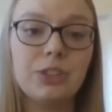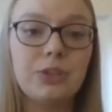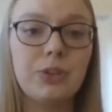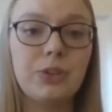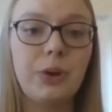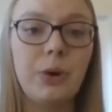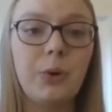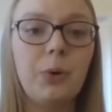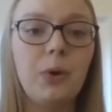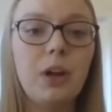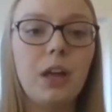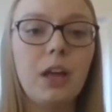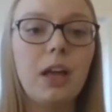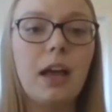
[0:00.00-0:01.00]
So
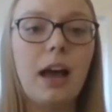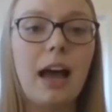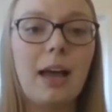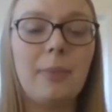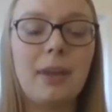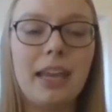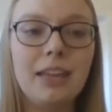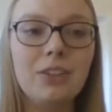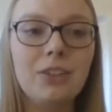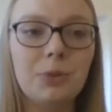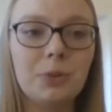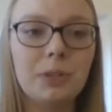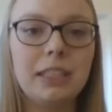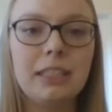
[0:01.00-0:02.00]
I began
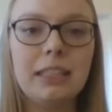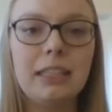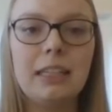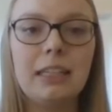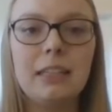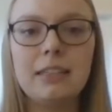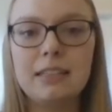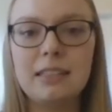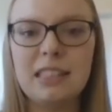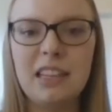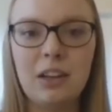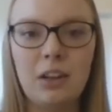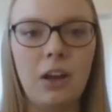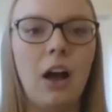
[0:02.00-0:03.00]
to really
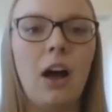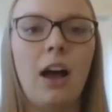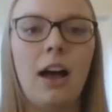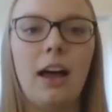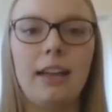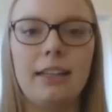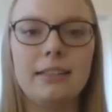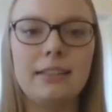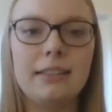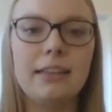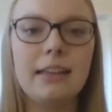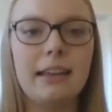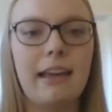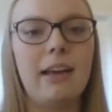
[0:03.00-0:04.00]
seek God and
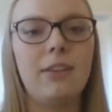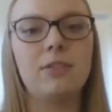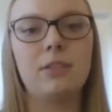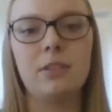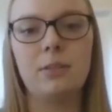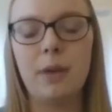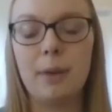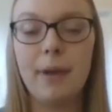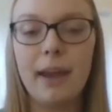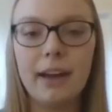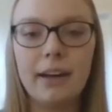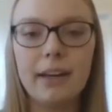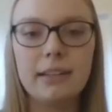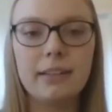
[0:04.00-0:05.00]
seek counsel in my
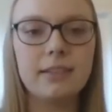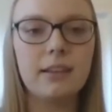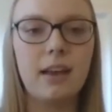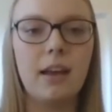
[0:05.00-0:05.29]
parents